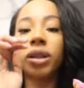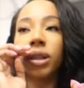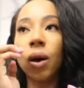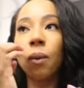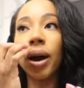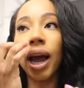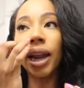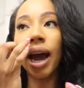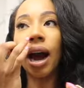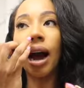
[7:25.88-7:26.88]
So
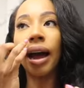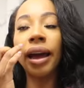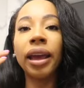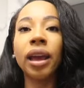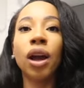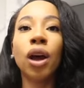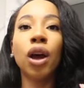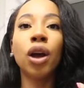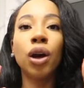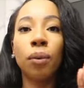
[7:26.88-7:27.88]
when I
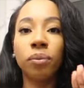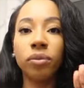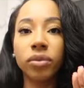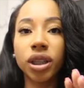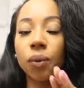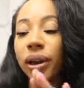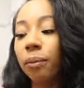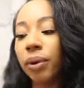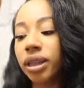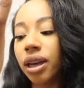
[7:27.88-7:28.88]

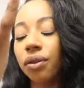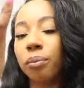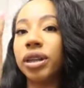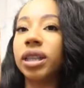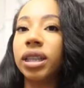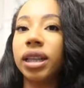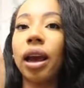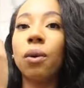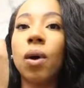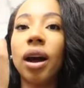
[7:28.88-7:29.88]
picked out the bracelets that
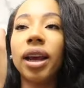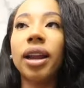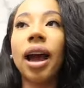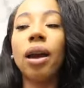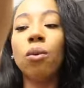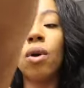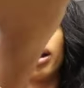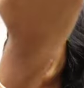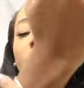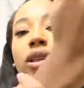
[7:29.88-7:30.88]
I
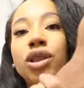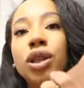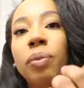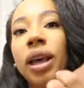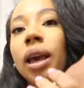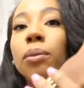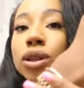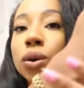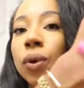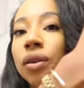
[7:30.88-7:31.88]
wanted to be
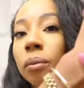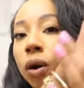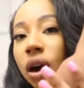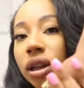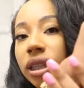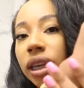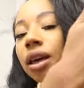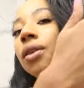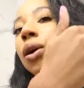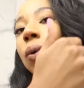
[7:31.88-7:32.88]
able to wear them all
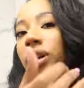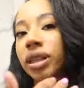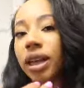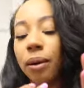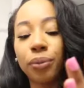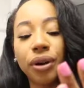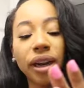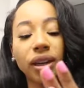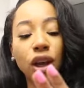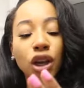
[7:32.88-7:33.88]
together or
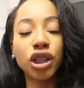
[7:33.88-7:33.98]
separate.